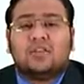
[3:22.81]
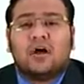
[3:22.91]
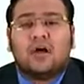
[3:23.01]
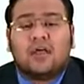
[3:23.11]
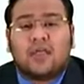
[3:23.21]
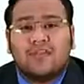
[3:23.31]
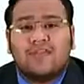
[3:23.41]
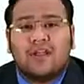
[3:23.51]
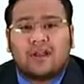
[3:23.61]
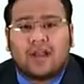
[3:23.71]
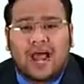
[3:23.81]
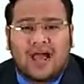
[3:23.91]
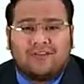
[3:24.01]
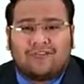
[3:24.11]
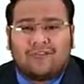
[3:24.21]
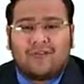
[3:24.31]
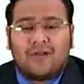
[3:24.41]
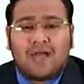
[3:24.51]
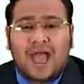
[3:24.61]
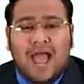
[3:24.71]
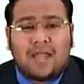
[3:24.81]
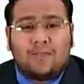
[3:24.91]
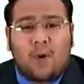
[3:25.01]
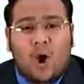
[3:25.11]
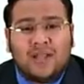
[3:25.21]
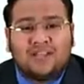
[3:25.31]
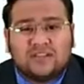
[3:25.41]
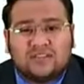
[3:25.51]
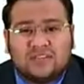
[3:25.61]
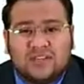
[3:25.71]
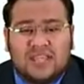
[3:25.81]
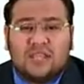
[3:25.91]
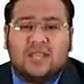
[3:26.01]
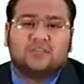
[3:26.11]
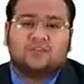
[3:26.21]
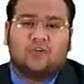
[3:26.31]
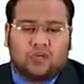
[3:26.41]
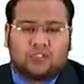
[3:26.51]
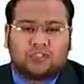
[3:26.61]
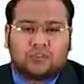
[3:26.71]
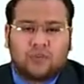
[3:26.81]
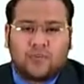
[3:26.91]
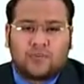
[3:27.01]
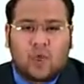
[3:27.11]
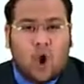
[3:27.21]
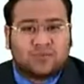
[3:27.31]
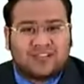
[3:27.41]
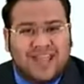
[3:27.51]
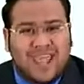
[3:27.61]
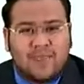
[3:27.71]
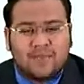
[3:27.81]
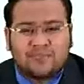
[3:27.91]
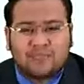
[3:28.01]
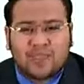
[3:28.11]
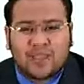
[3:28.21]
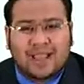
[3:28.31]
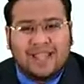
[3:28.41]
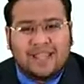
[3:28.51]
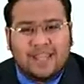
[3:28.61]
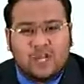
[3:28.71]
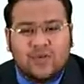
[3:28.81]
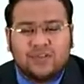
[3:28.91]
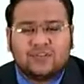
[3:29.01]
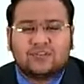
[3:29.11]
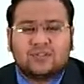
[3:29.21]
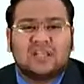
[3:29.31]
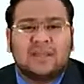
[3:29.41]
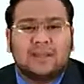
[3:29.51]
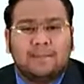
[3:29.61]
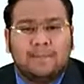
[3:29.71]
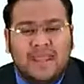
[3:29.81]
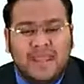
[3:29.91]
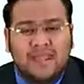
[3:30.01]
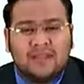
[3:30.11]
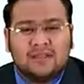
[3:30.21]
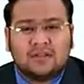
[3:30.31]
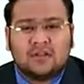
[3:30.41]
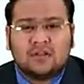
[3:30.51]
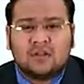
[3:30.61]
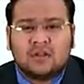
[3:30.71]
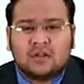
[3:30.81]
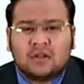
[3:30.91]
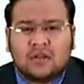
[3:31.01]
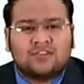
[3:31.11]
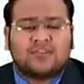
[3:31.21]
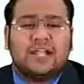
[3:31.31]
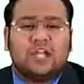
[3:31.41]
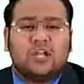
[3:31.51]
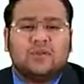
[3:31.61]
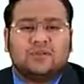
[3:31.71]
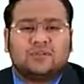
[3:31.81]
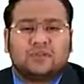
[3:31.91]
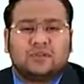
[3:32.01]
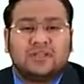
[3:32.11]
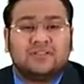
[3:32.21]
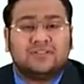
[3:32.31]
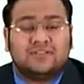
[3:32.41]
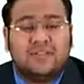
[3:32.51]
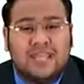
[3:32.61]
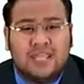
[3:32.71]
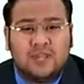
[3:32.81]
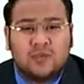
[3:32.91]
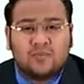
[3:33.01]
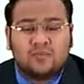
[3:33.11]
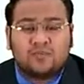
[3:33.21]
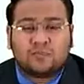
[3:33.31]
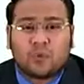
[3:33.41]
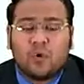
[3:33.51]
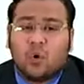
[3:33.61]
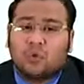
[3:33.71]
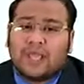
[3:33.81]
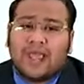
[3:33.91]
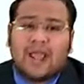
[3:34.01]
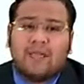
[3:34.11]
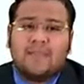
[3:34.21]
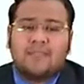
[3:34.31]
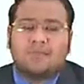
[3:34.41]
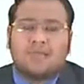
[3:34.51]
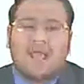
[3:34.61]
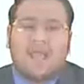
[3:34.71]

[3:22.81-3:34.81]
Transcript: the given graph at point c is what? Option A, continuous, B, discontinuous, C, both A and B,